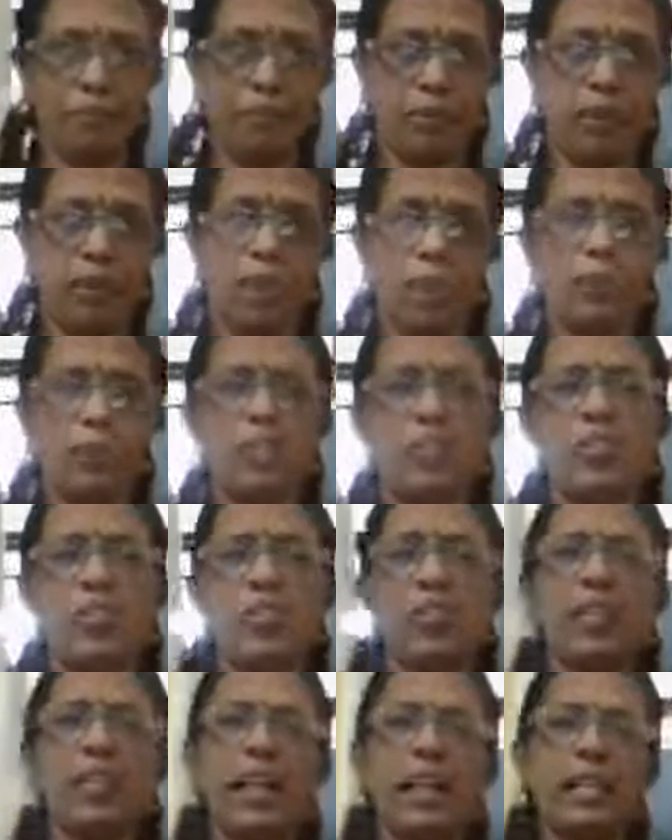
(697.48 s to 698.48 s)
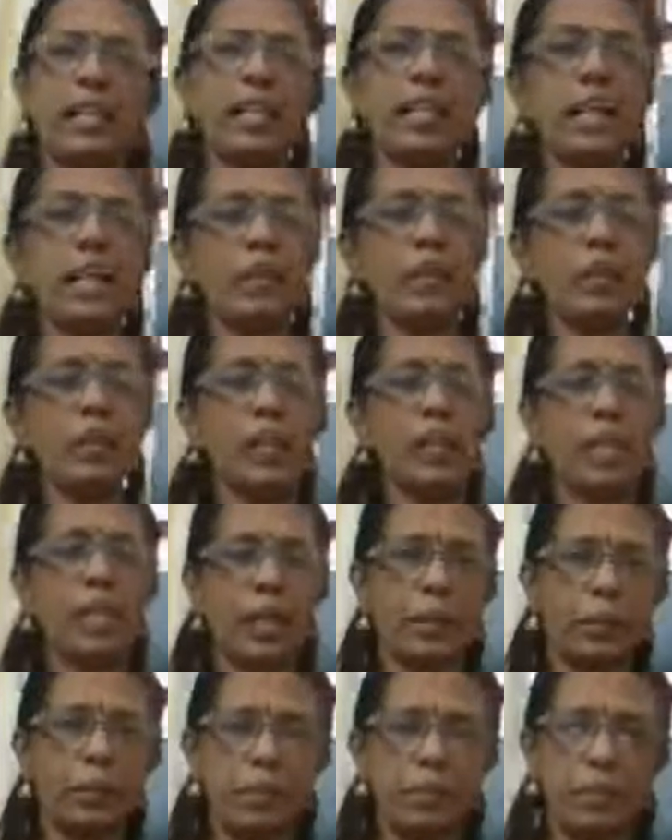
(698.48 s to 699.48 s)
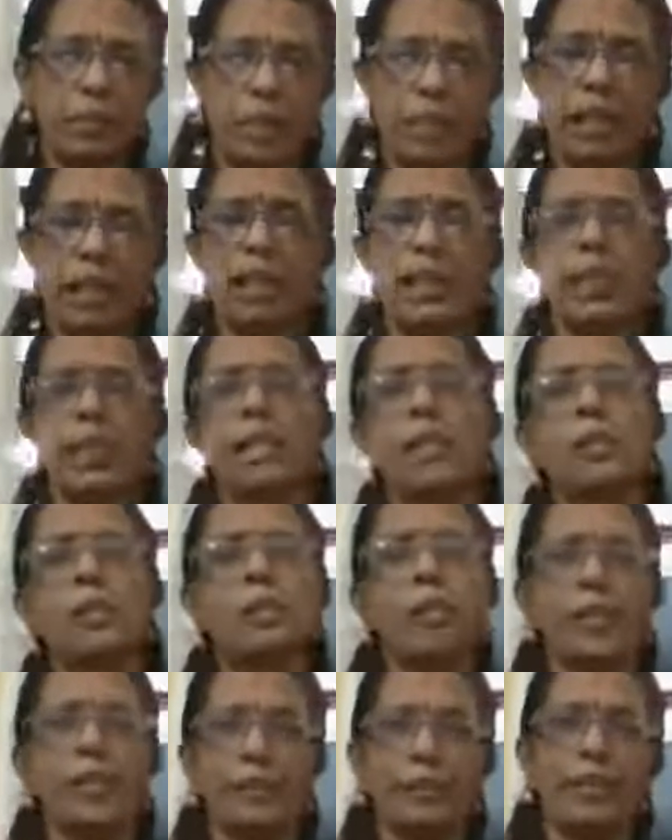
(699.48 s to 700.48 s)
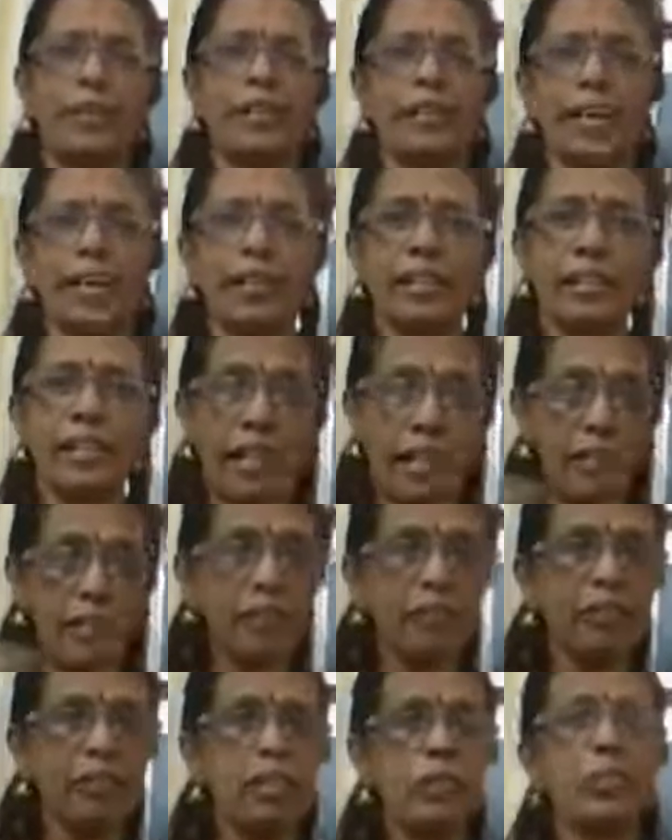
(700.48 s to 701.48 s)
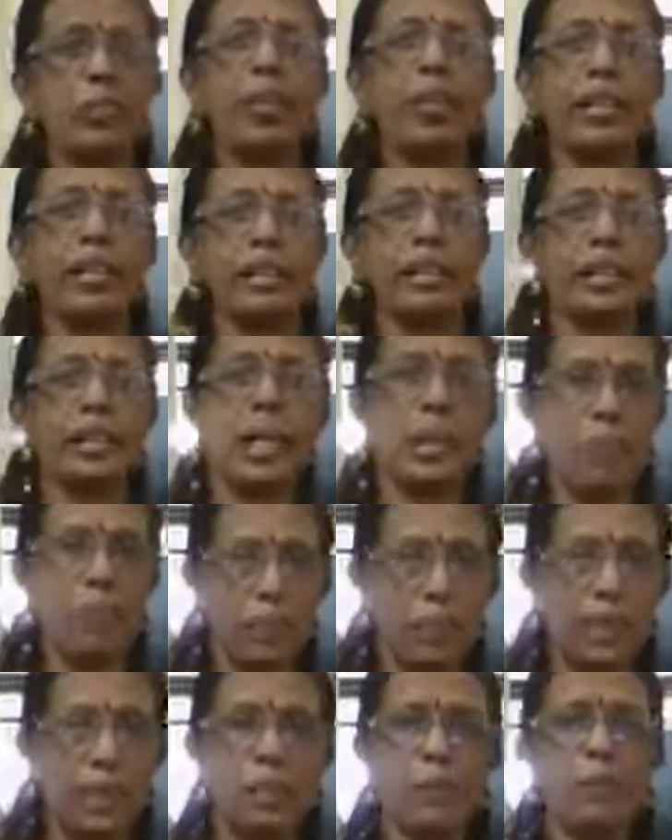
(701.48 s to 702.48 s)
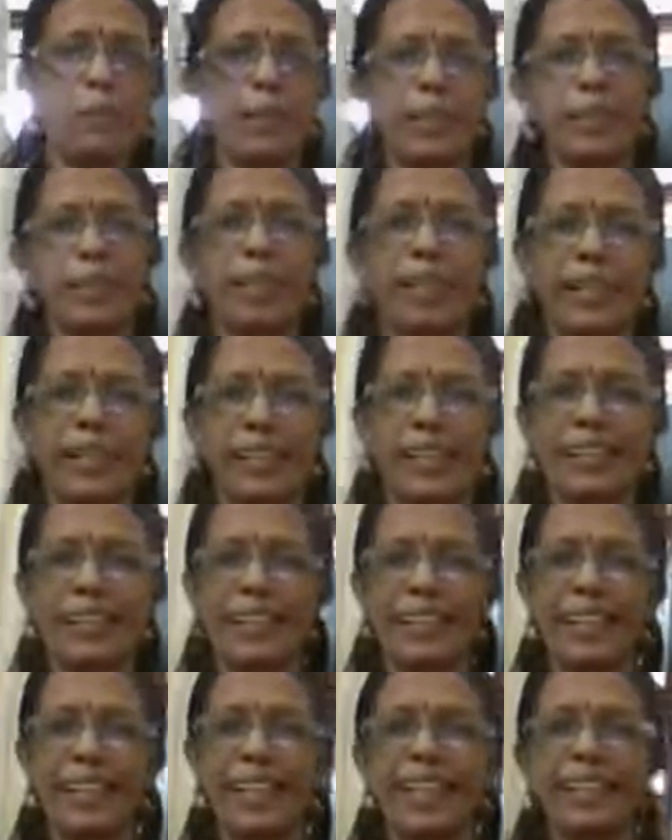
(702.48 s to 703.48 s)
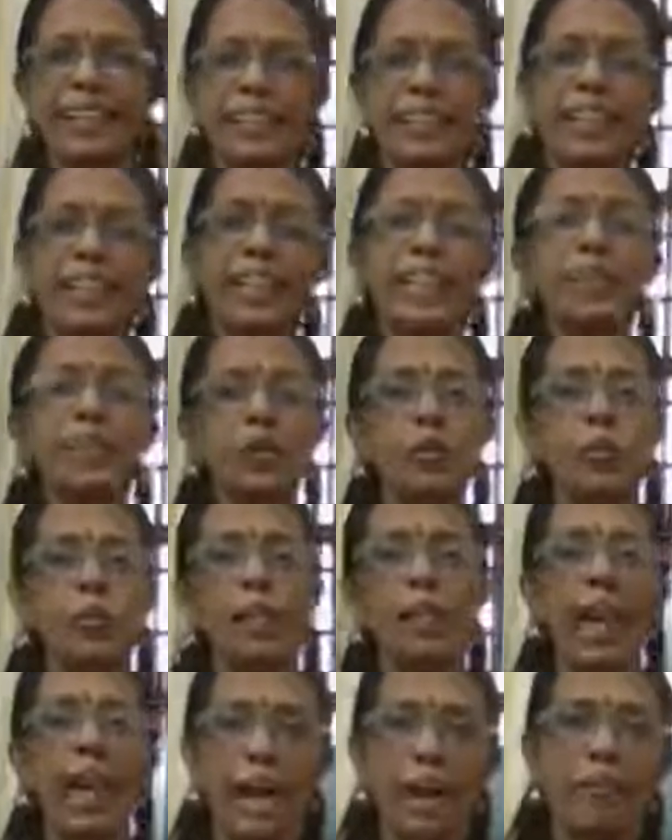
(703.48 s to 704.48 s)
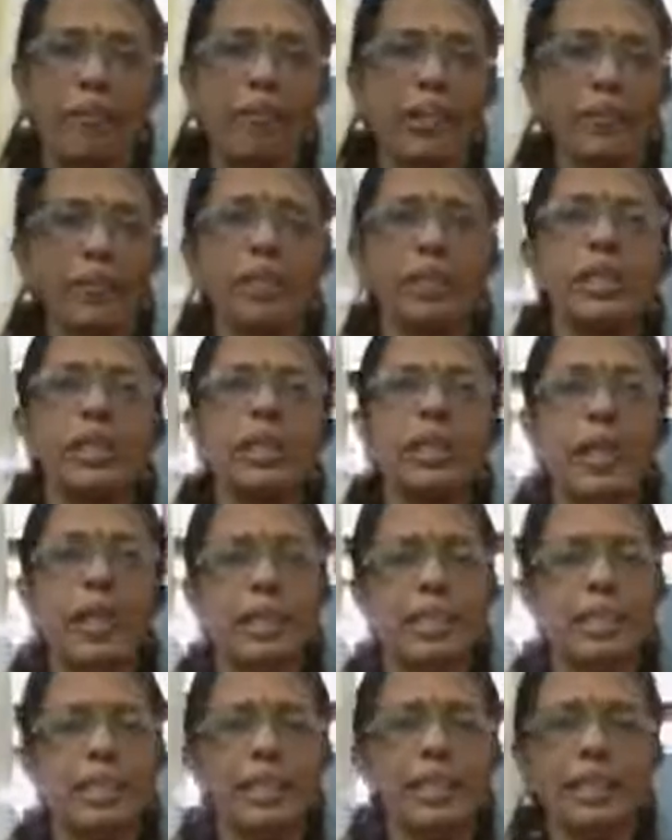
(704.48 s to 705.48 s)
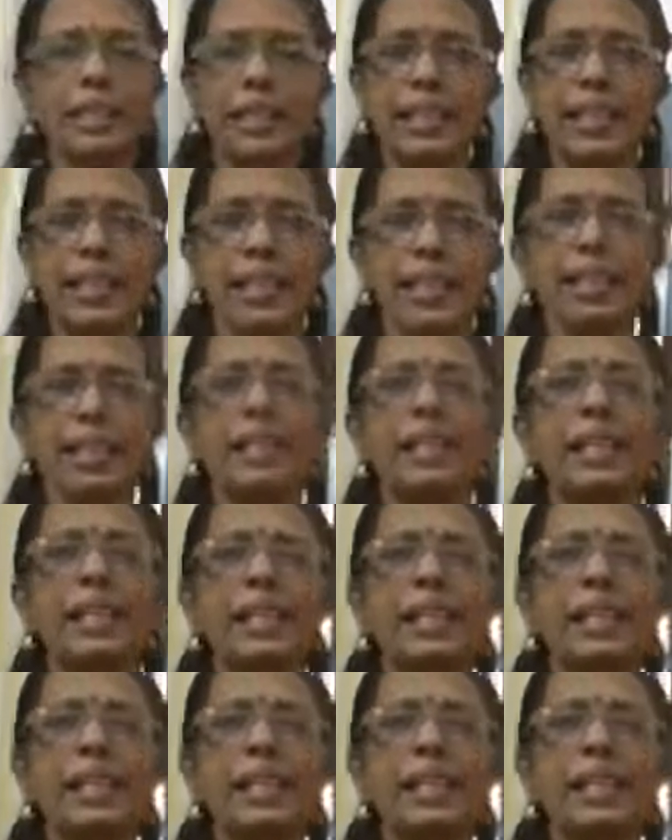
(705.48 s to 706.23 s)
combination reaction and which type is displacement reaction and which one is double displacement reaction. Then you may have a question like this, that is,